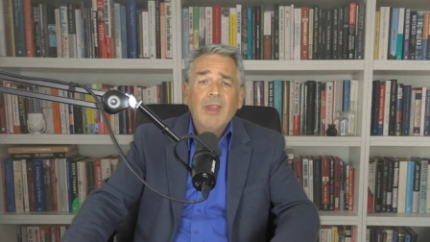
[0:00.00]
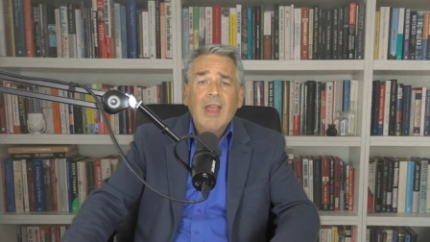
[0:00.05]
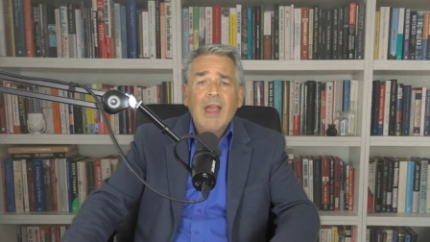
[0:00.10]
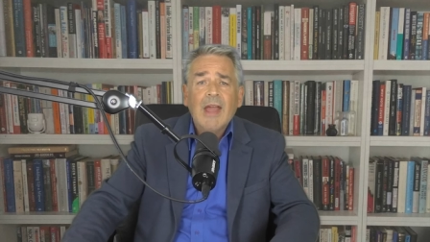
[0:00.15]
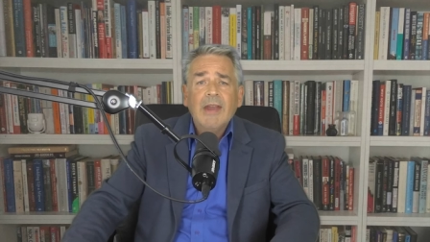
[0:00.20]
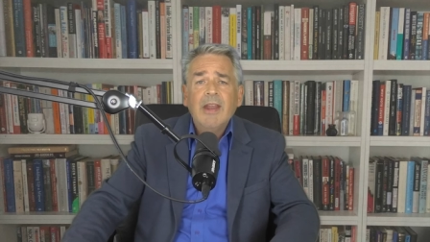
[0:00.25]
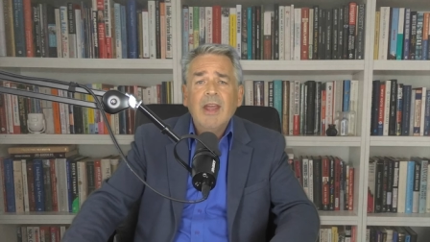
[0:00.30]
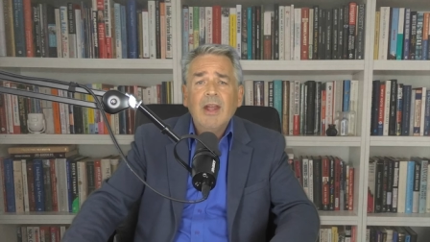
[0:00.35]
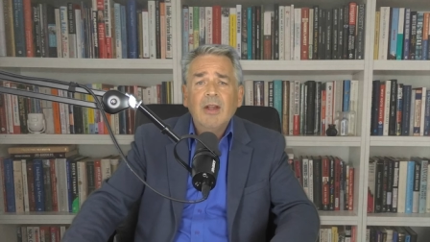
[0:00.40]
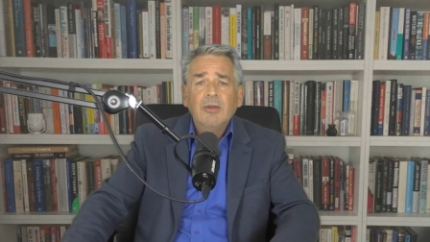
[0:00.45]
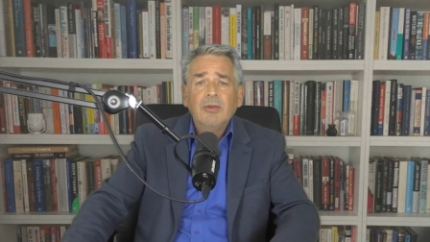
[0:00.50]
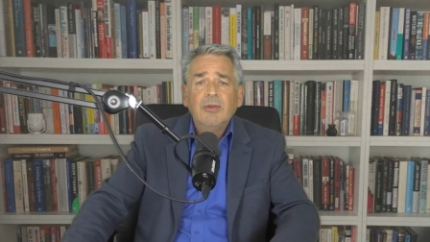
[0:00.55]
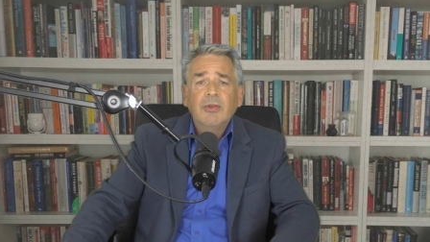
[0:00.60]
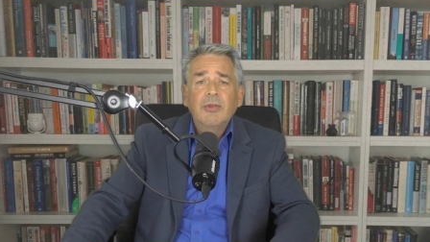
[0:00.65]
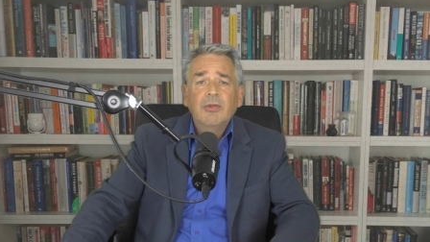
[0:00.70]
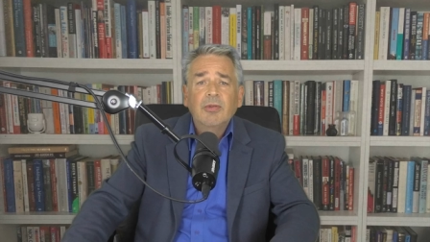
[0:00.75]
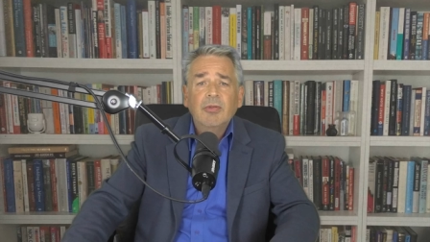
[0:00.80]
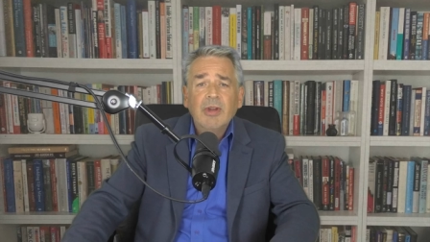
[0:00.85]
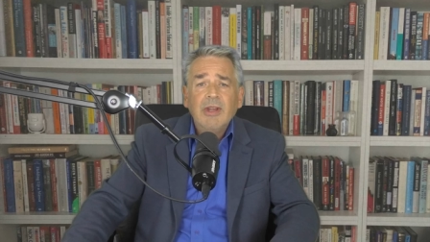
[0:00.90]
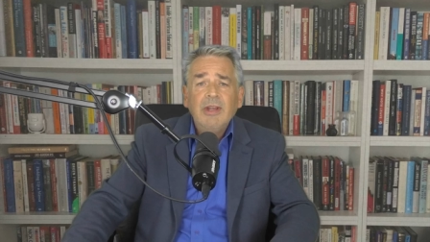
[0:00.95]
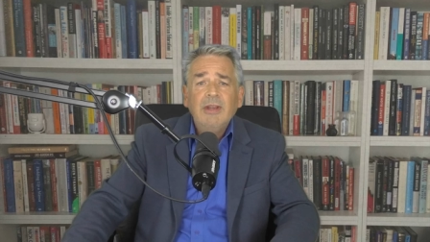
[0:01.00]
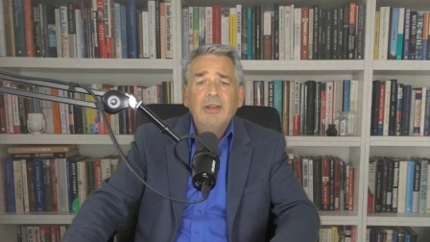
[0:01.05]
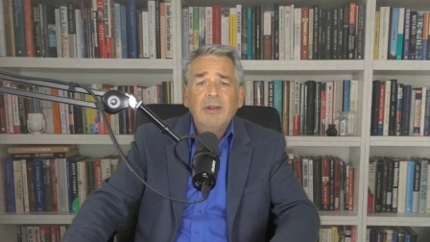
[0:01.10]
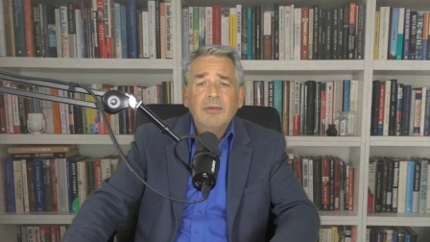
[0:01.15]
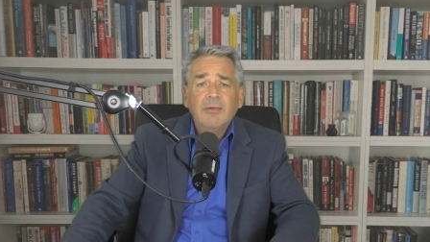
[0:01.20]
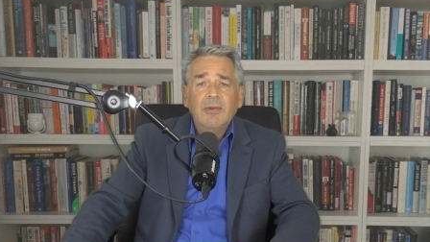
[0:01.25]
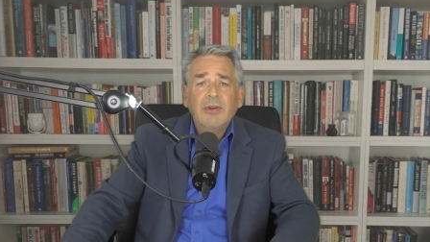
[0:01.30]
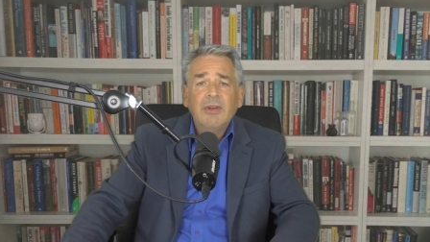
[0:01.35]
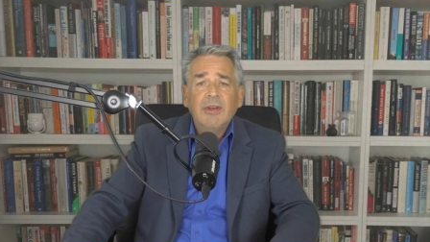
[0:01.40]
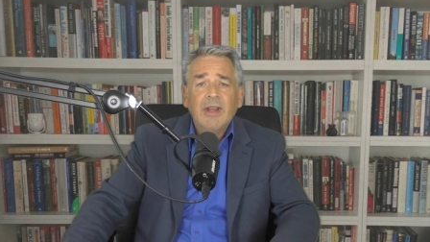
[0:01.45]
and held three
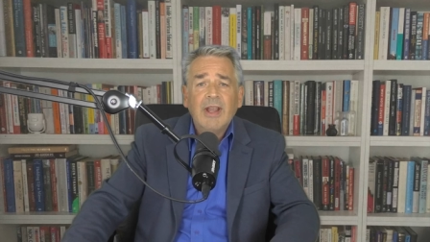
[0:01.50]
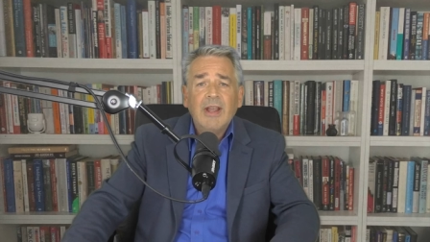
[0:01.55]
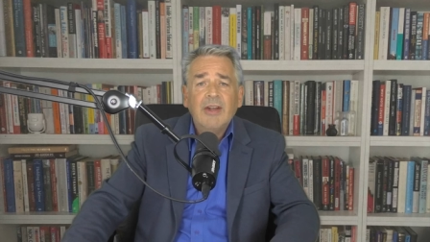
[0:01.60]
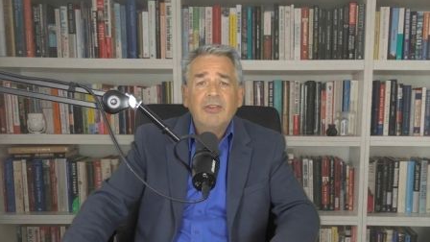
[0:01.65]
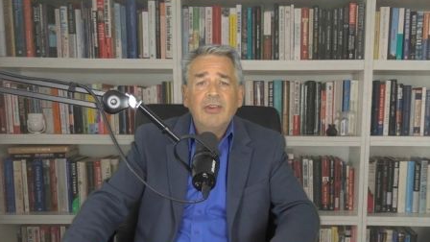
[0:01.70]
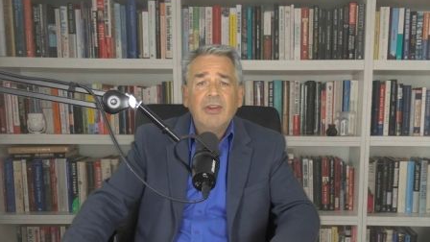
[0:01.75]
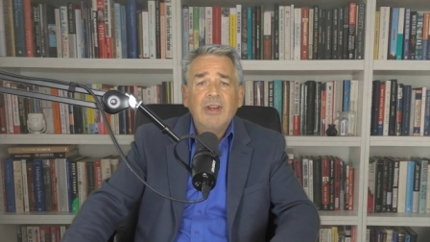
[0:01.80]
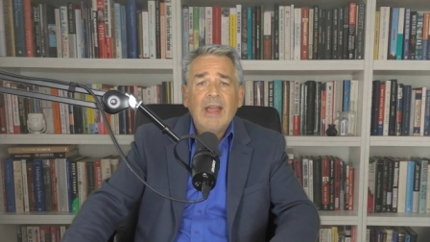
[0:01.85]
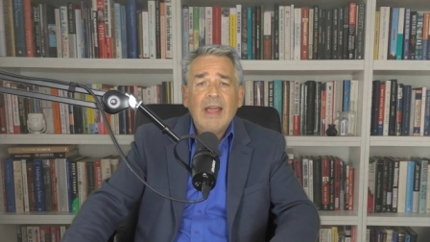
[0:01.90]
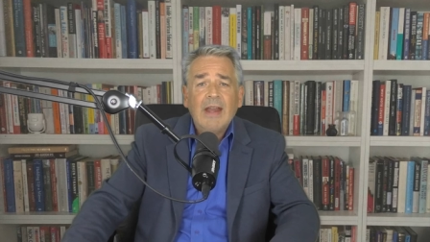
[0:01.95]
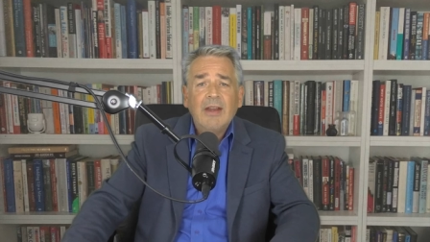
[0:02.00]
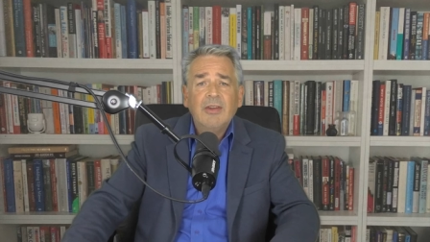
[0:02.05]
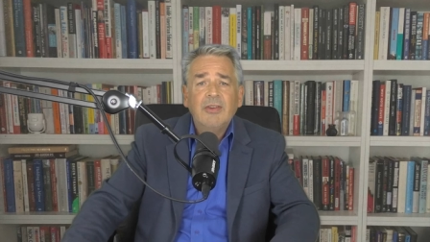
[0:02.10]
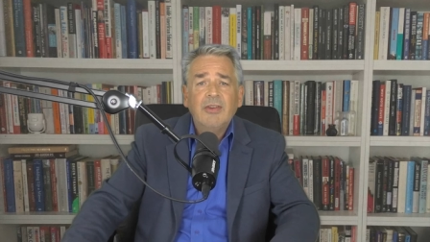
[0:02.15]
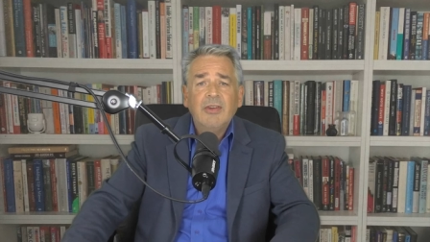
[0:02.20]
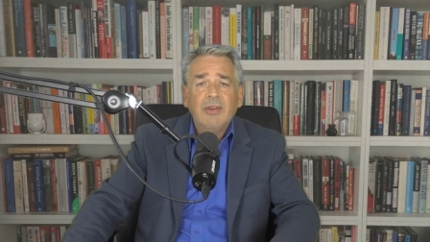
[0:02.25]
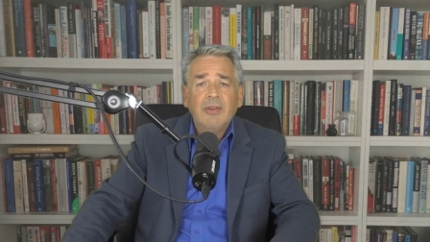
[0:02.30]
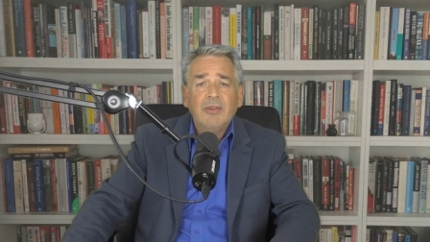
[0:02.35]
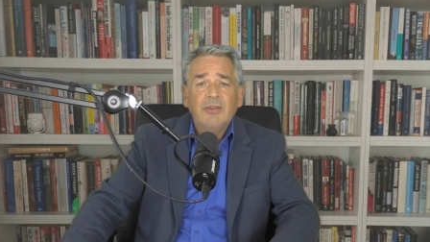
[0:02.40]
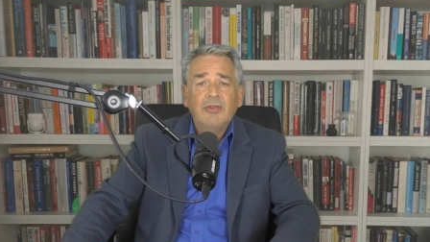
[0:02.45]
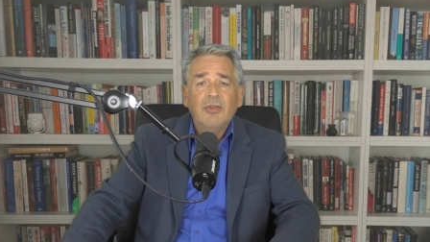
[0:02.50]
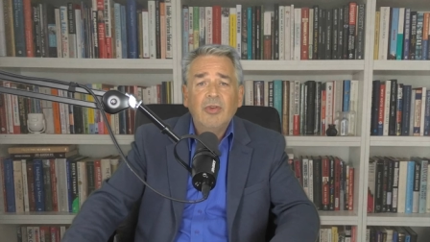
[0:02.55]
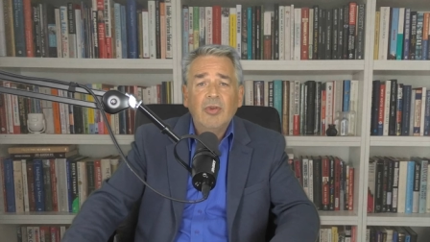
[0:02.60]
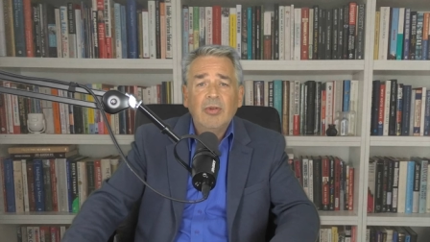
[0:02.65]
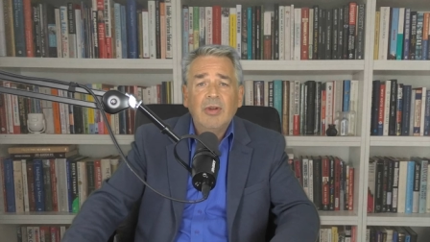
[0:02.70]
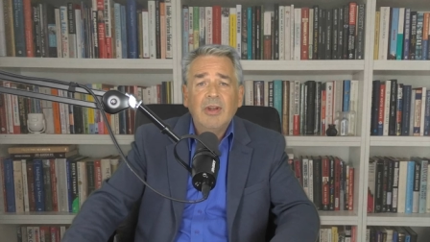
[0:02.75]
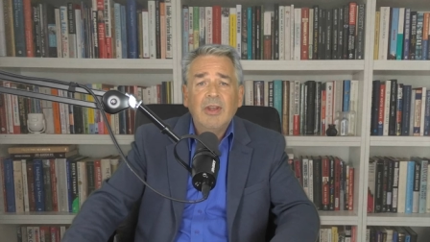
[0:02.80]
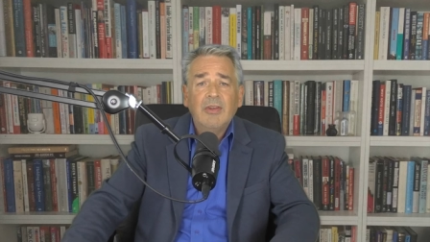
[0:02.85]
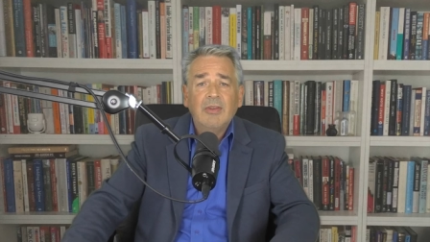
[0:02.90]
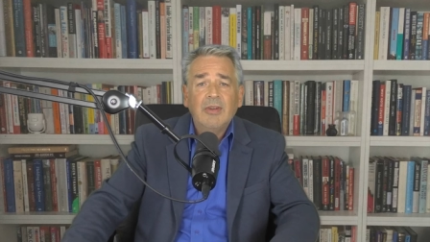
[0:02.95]
different nationalities
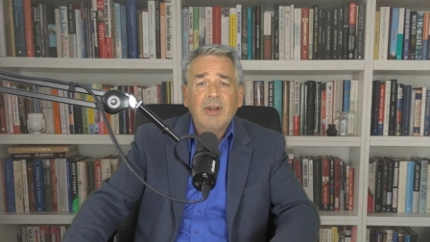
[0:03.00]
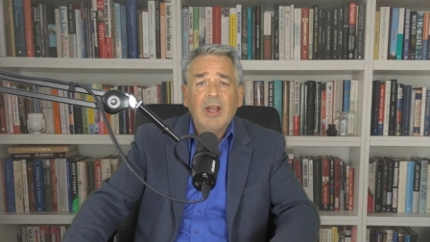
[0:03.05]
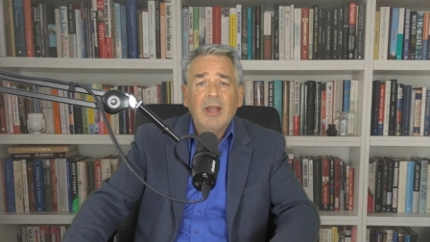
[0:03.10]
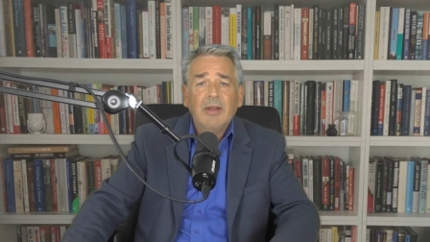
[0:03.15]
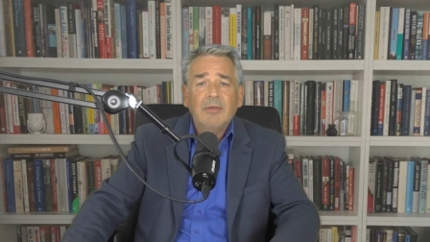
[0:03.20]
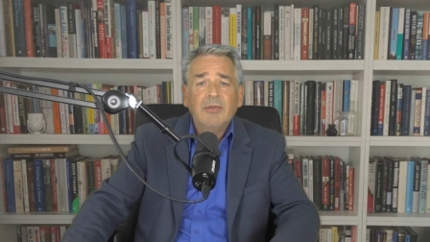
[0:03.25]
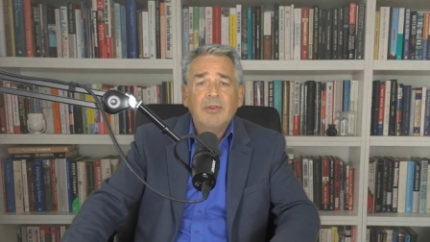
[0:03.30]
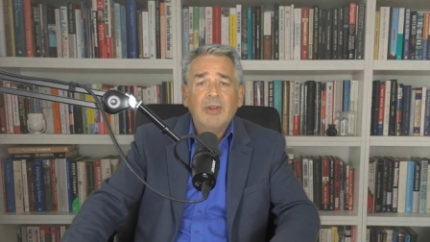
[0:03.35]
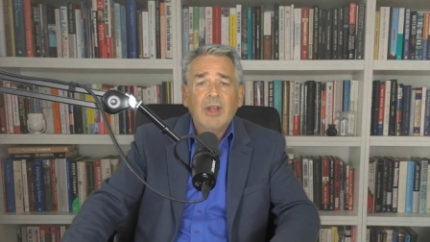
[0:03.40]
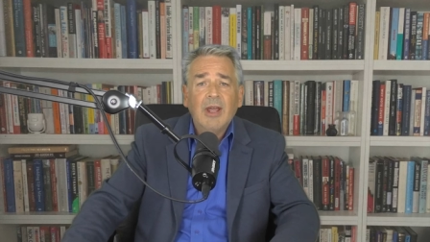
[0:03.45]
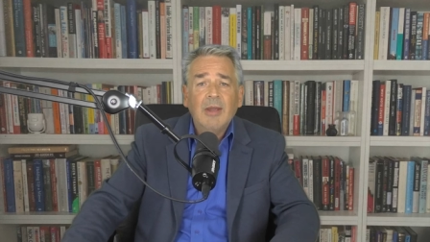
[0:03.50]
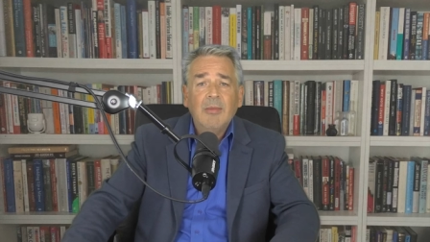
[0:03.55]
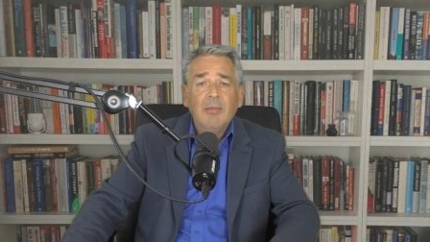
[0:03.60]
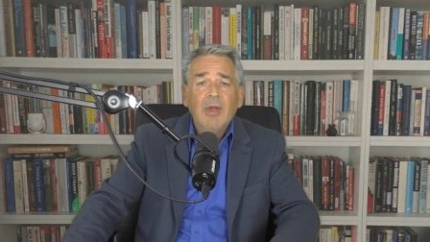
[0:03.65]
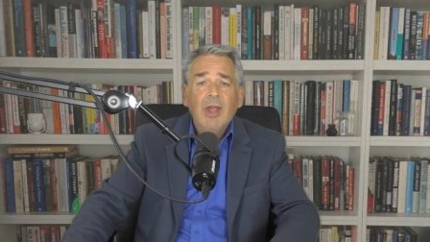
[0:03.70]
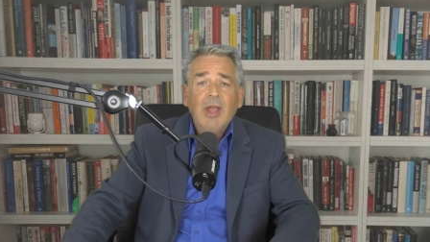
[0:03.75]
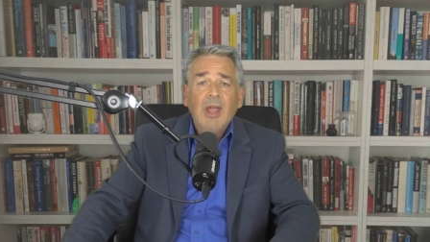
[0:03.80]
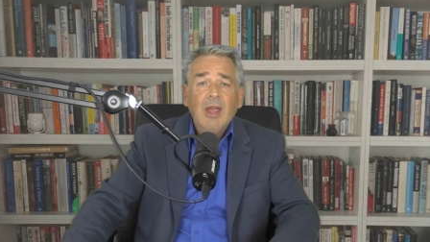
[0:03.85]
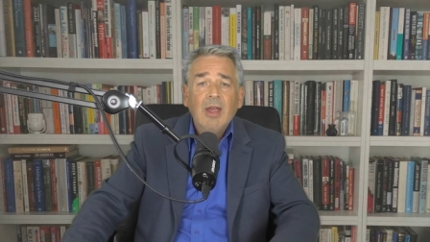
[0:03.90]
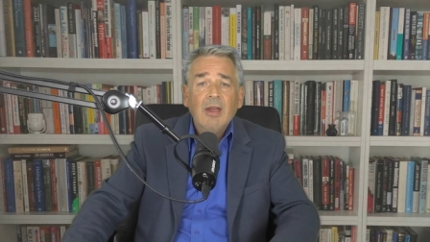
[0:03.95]
during his lifetime